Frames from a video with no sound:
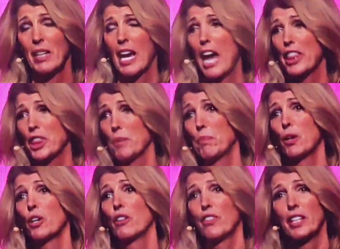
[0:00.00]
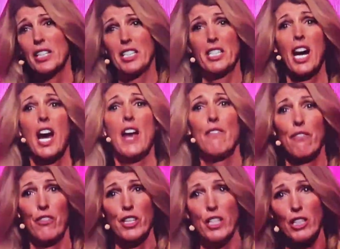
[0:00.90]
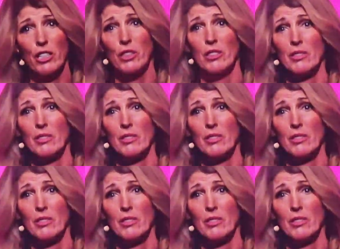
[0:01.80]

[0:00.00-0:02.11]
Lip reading: at the perfect time for you.